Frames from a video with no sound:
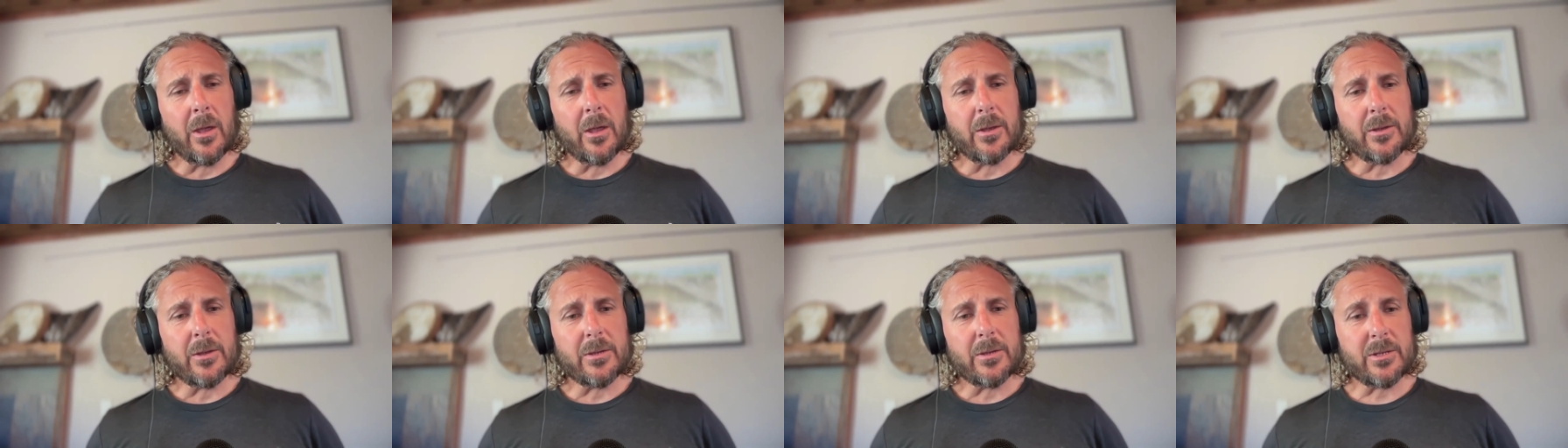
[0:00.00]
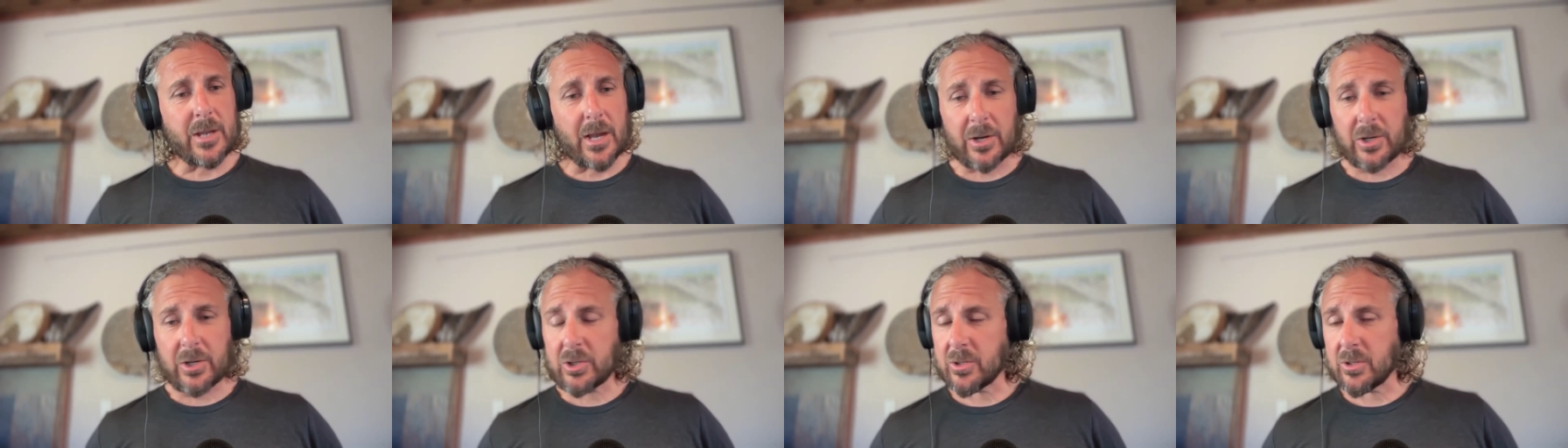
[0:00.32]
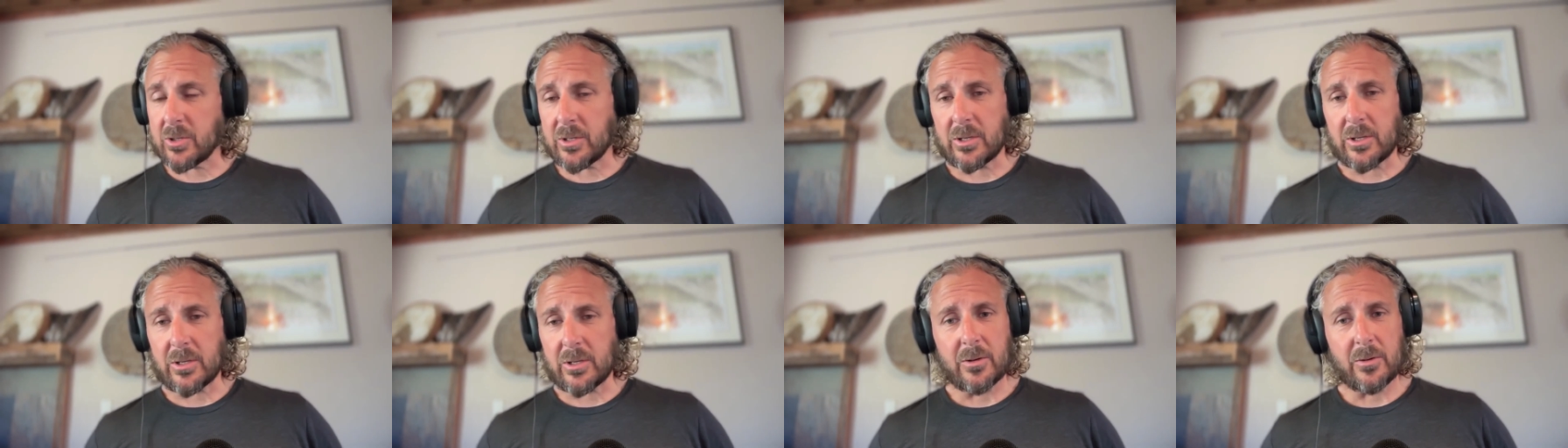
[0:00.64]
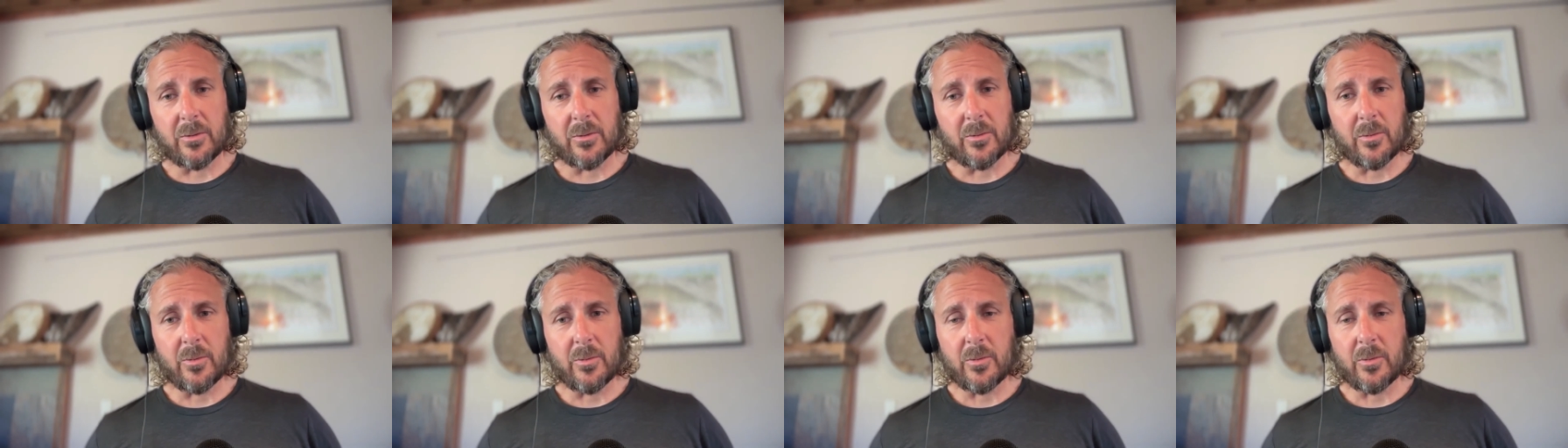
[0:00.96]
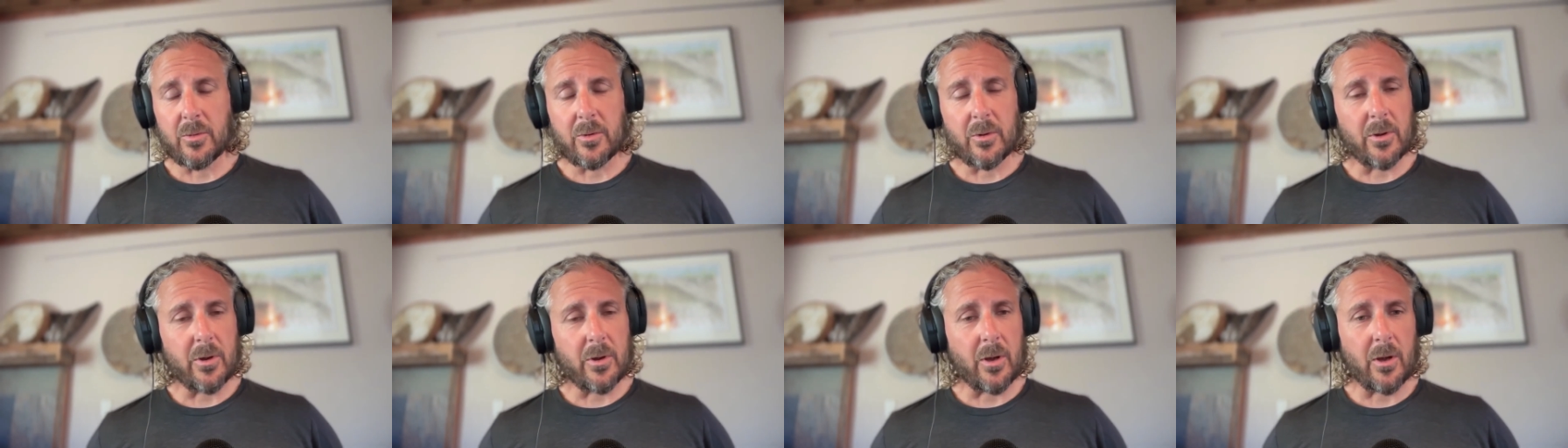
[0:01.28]
sexually
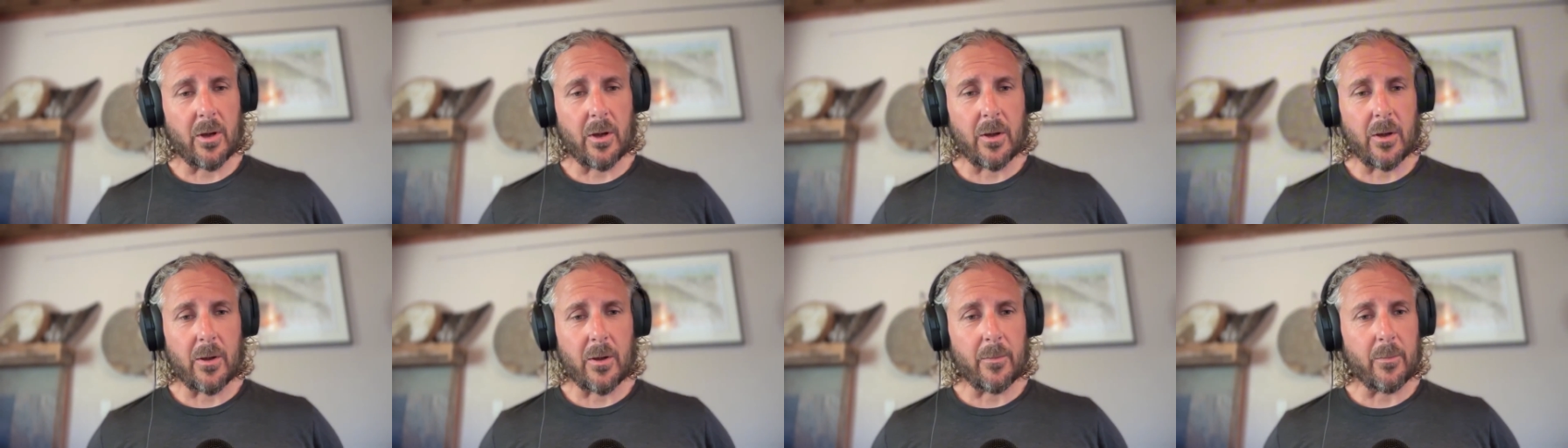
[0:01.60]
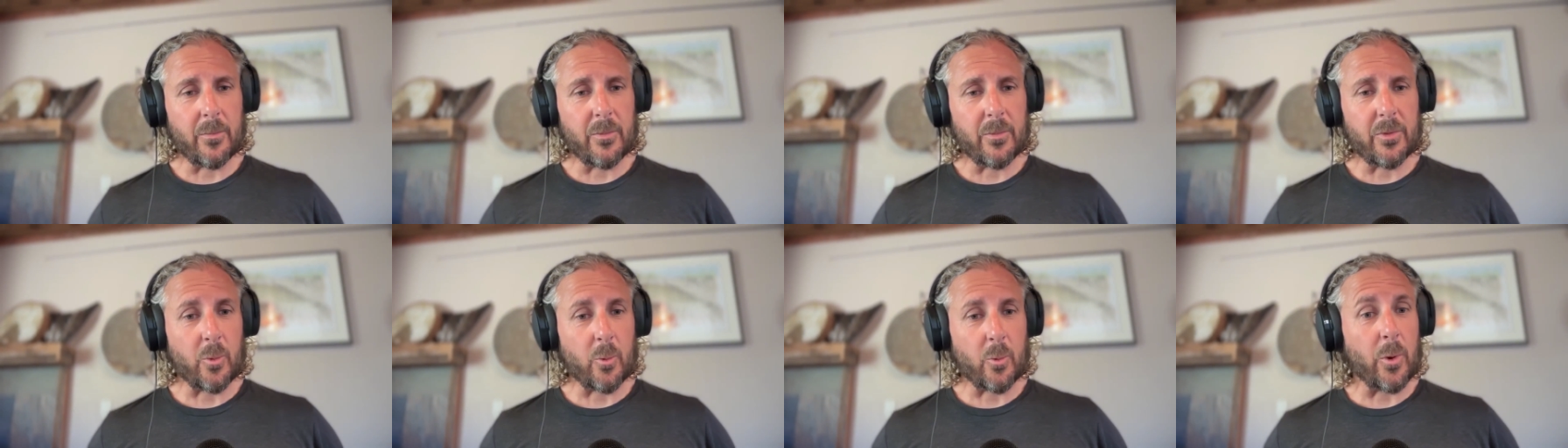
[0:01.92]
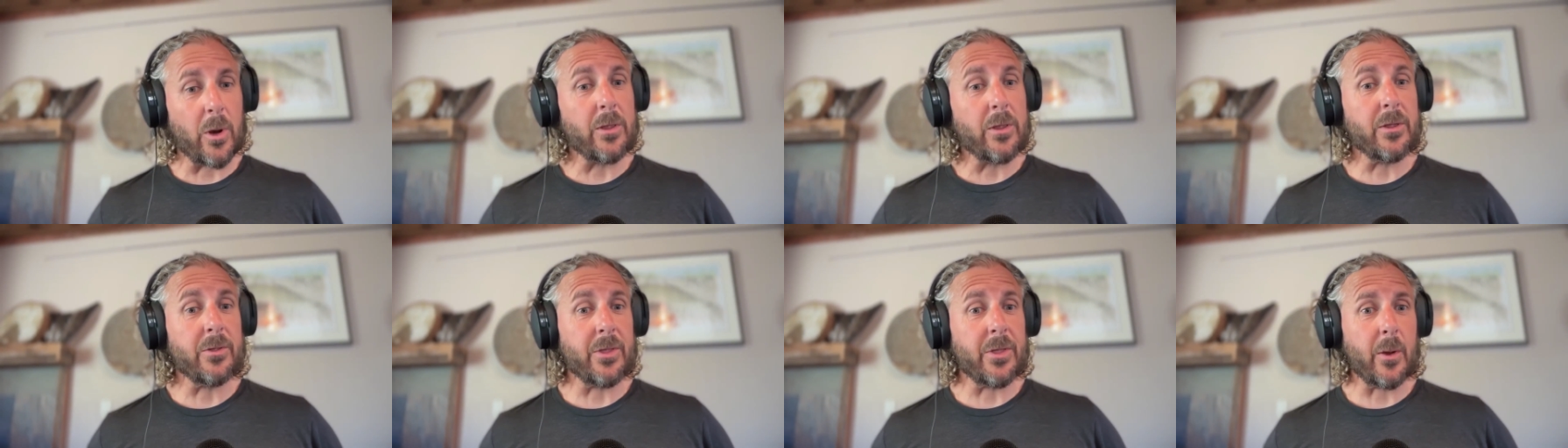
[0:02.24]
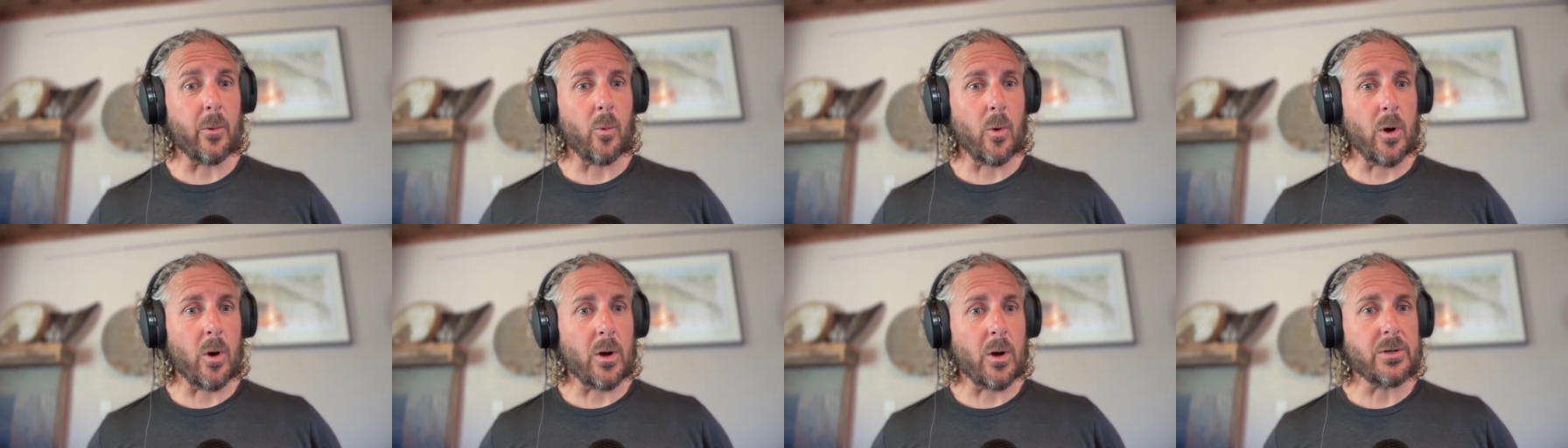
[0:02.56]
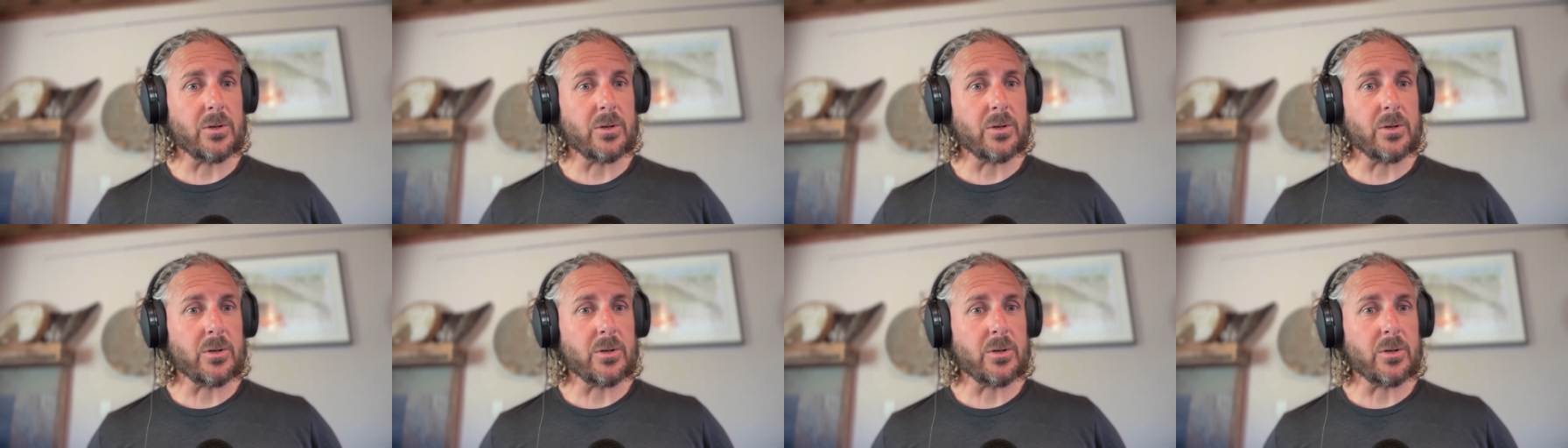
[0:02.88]
the way that they want